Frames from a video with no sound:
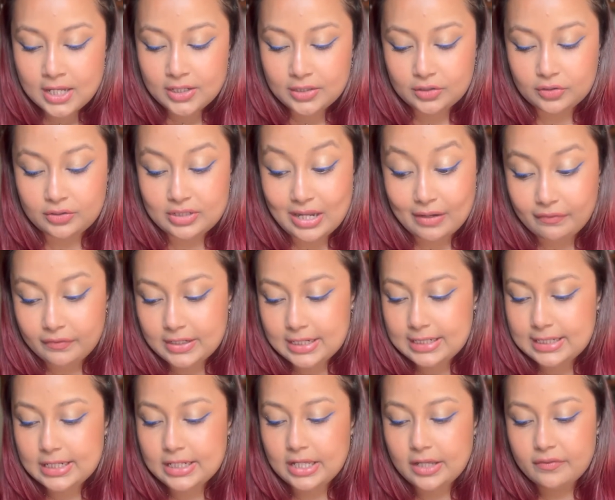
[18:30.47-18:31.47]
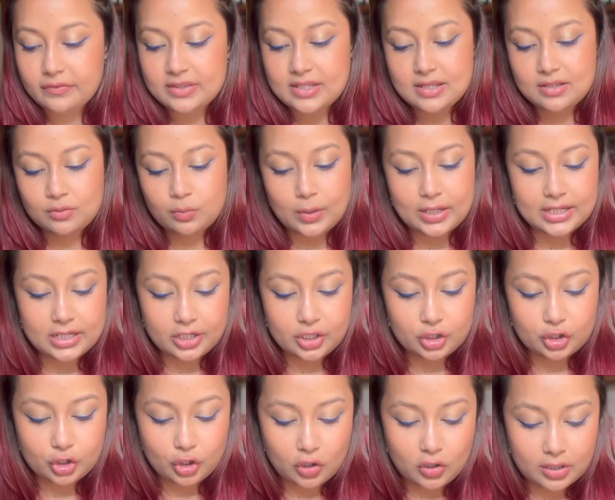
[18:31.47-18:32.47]
So definitely give this one a
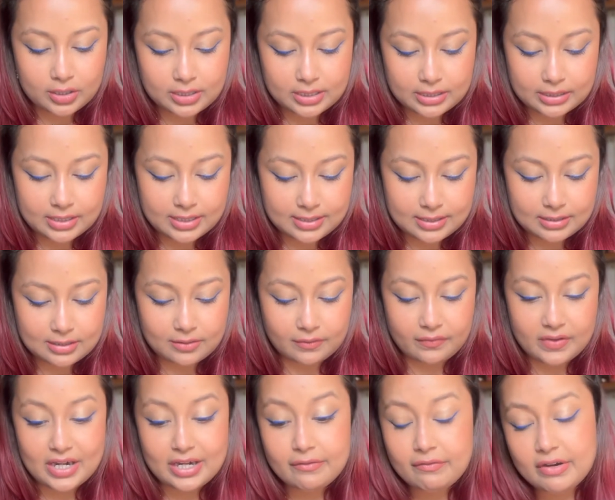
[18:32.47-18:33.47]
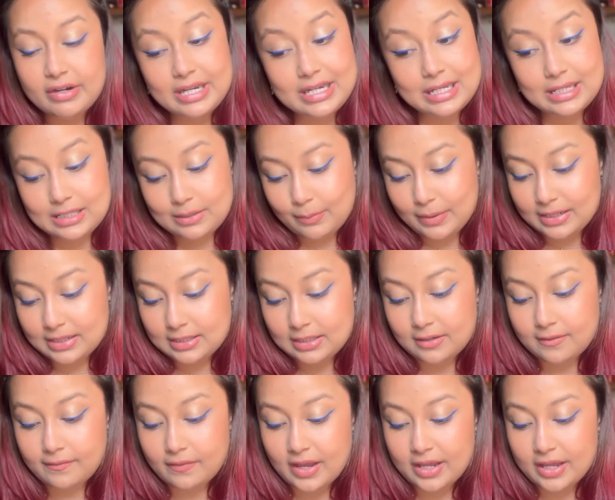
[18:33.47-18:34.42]
shot. This is very, very inexpensive.